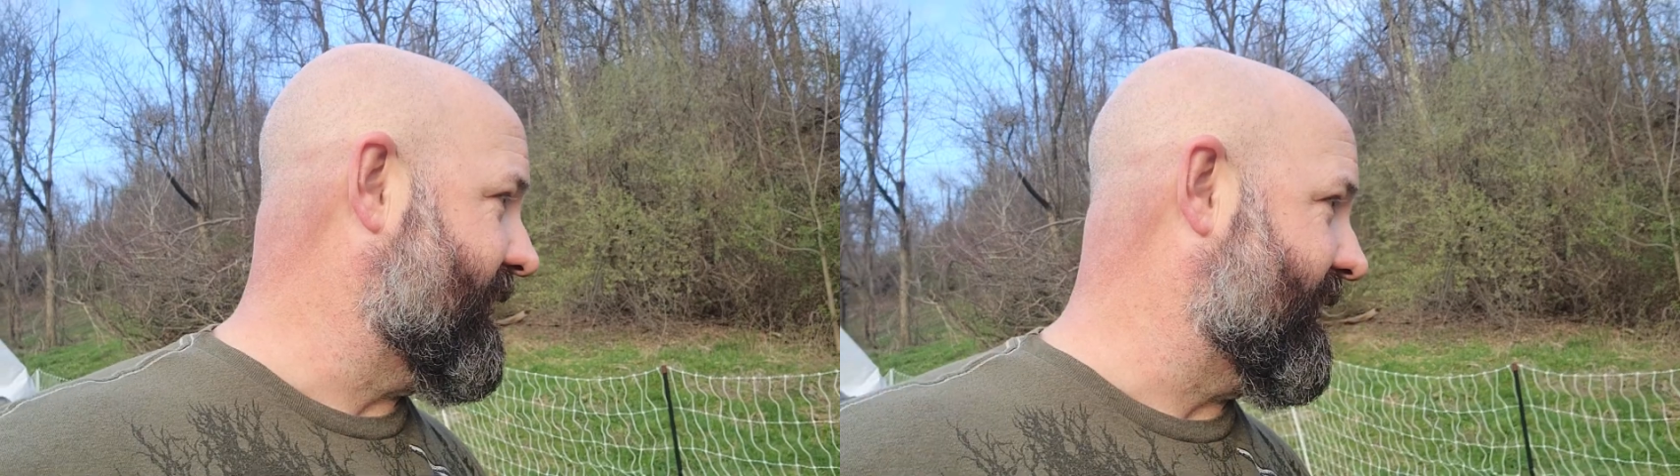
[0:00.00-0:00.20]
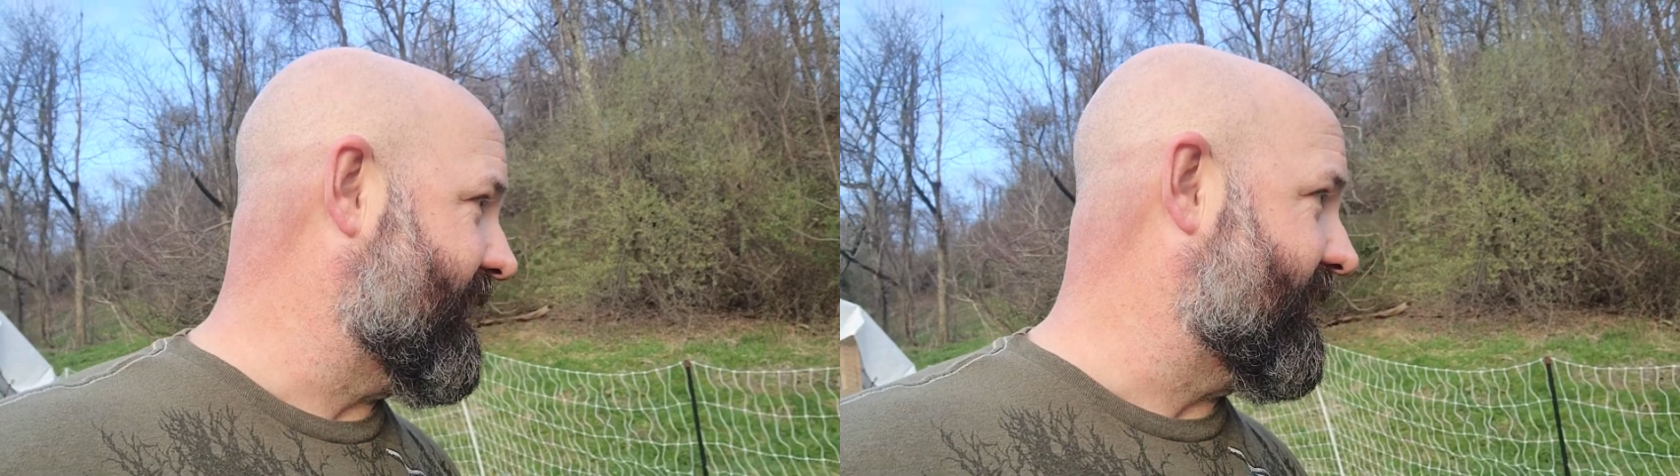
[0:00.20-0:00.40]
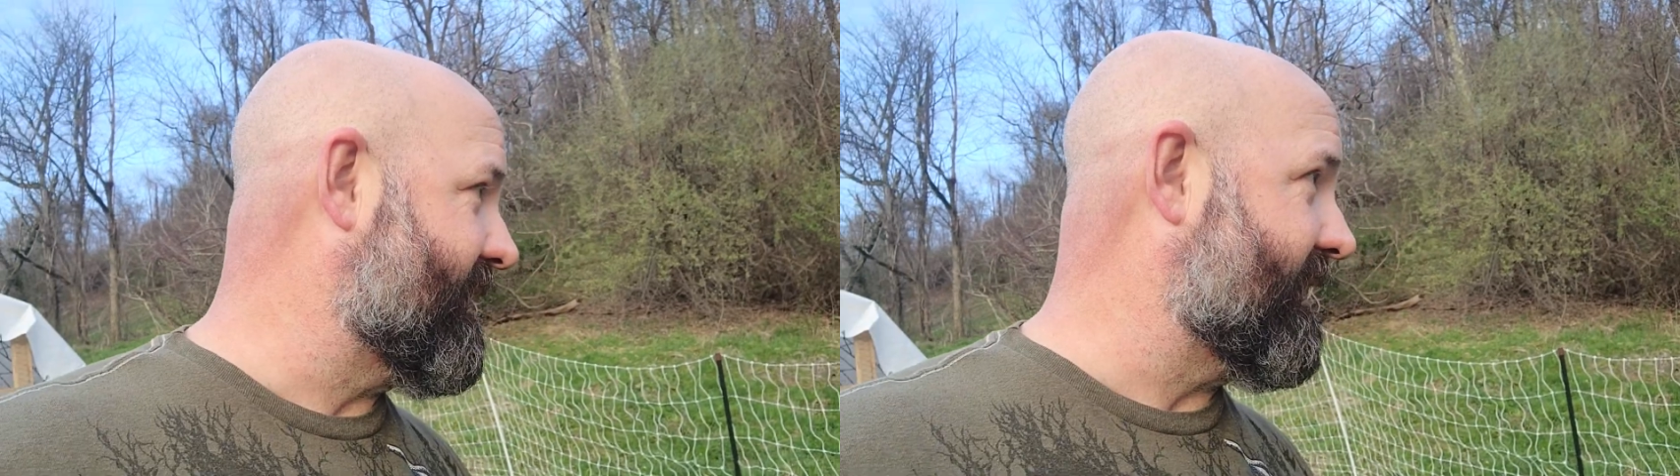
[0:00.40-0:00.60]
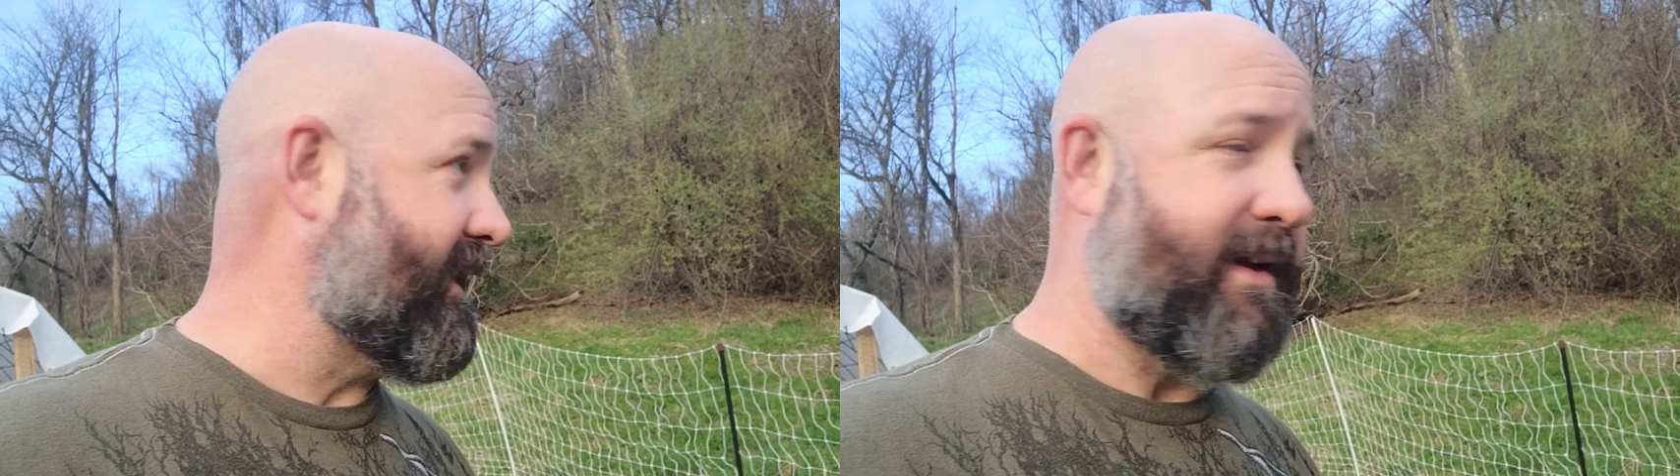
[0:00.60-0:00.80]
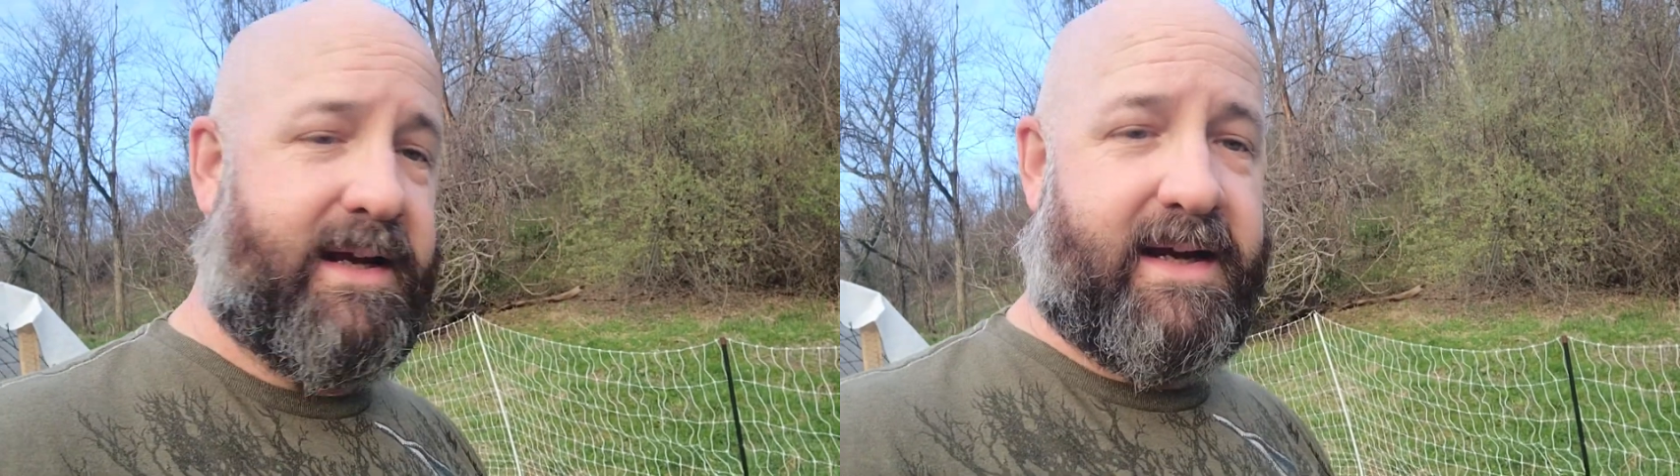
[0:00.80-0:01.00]
and
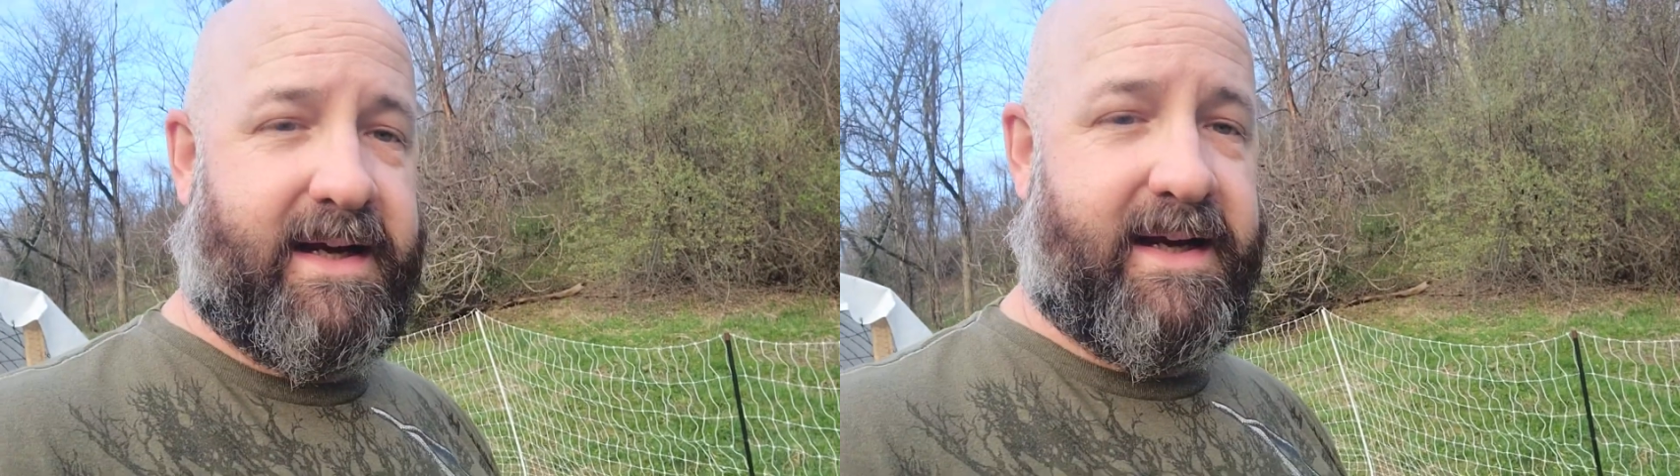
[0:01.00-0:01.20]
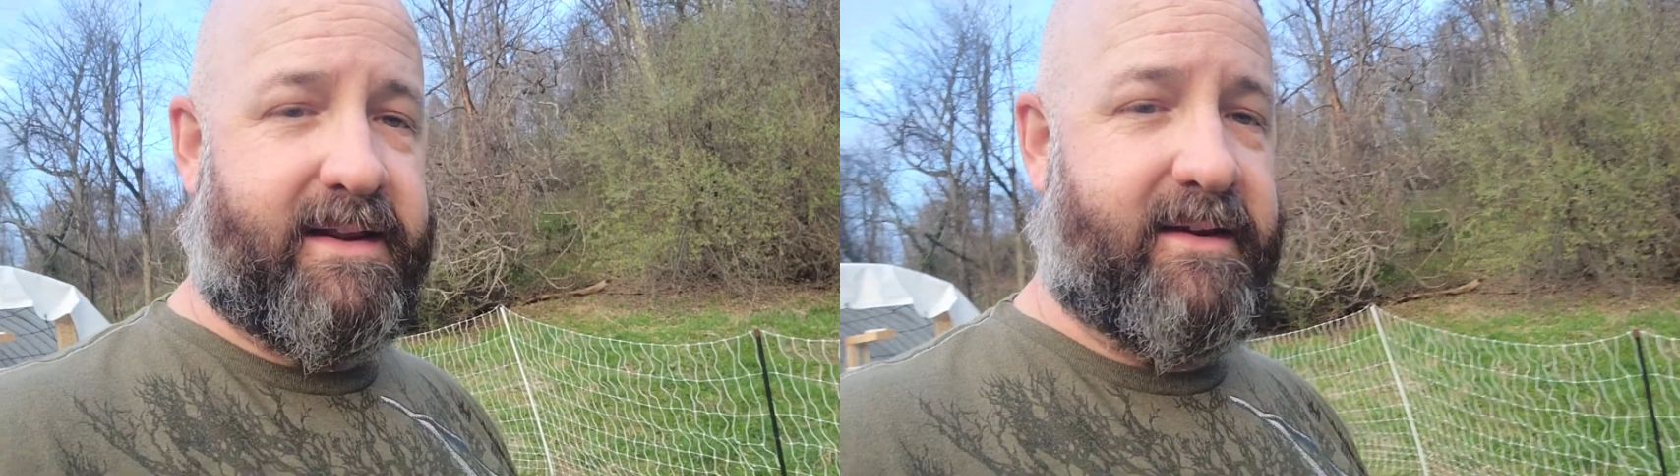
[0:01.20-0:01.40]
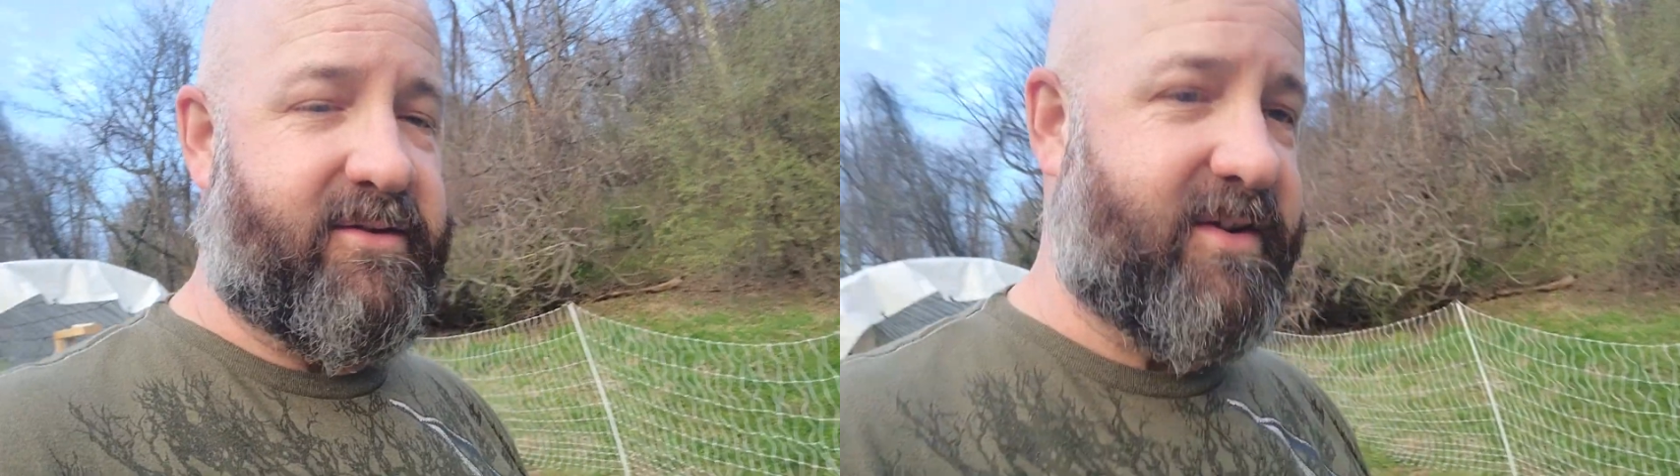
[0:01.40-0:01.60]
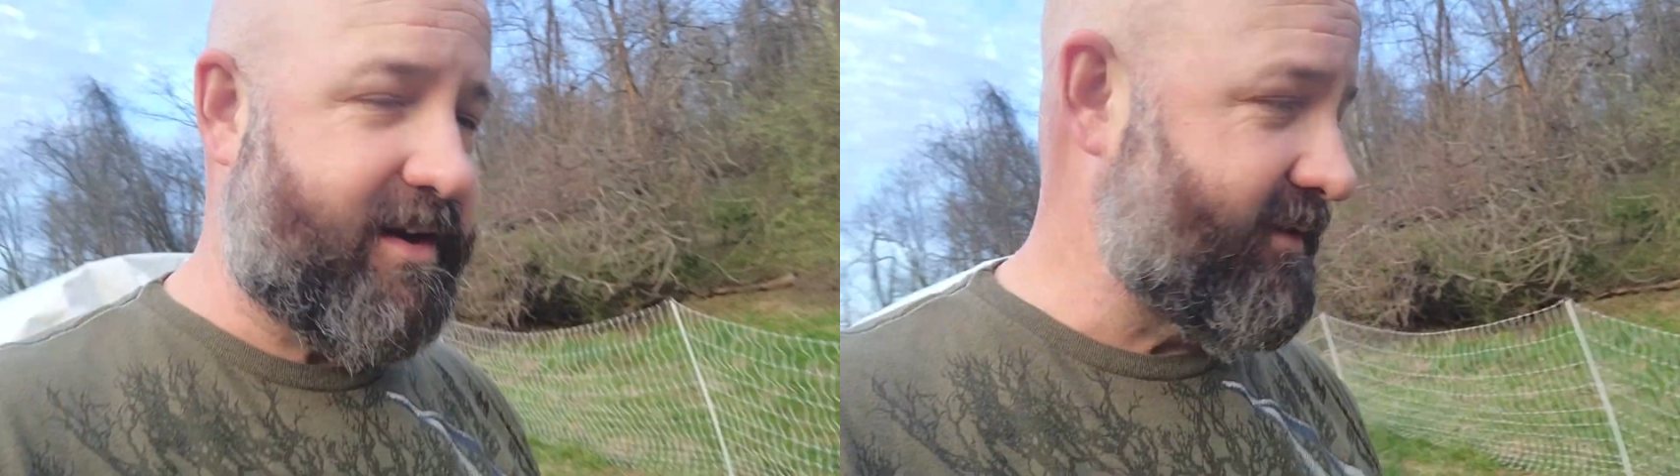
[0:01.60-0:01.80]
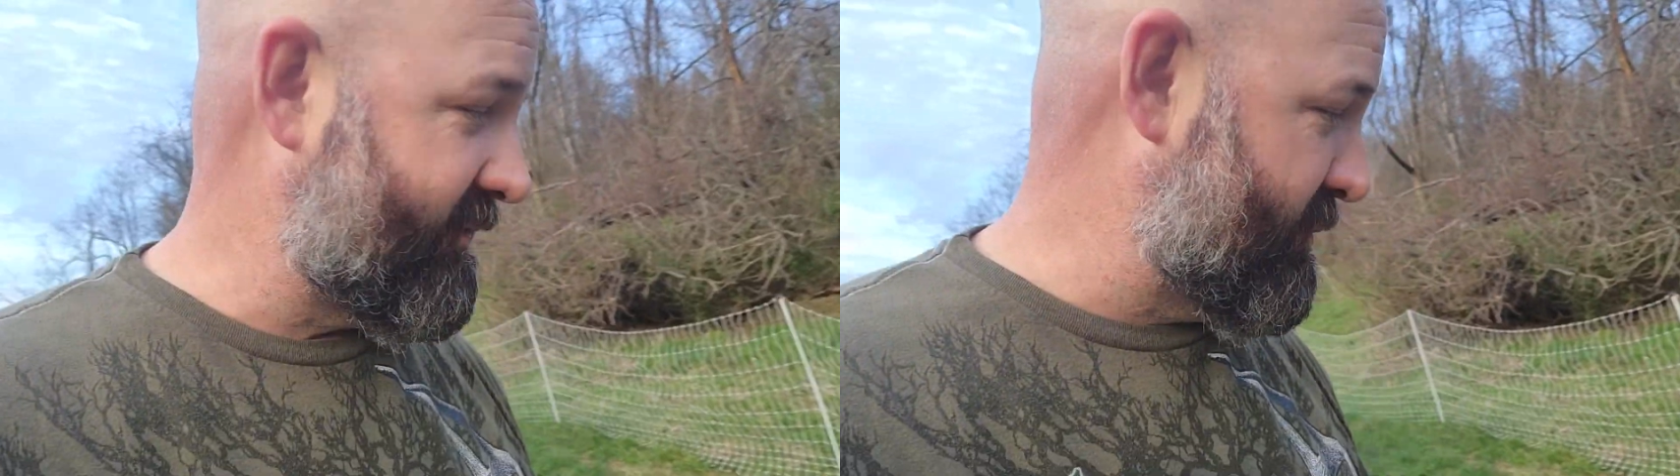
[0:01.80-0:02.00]
got the
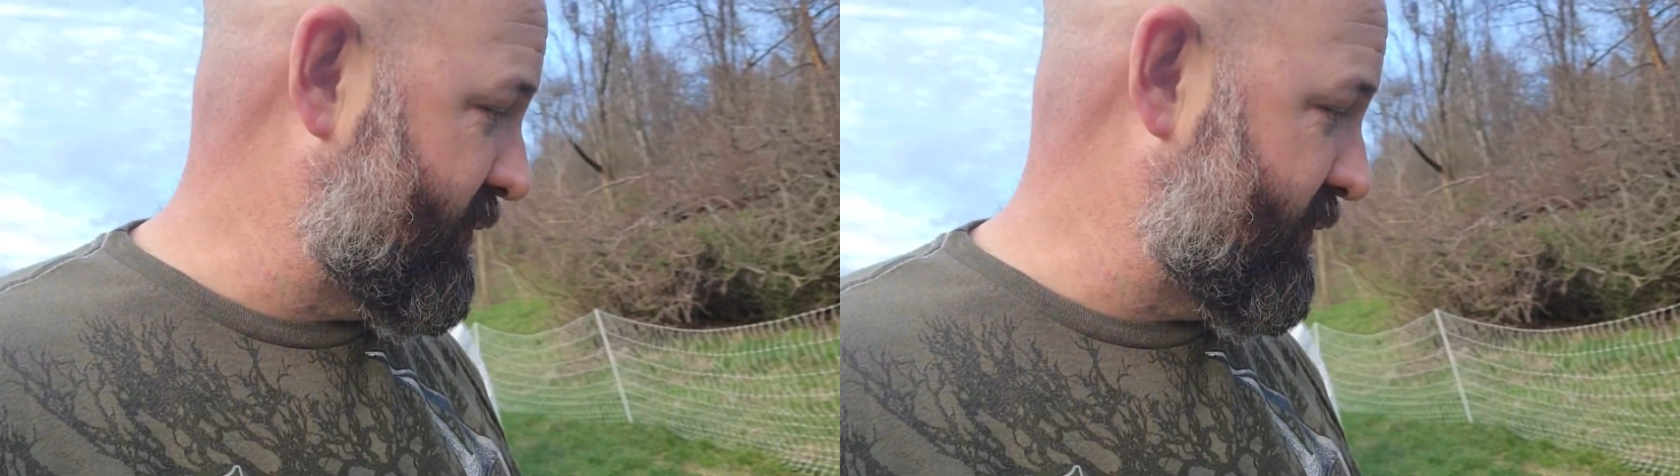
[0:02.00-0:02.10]
chickens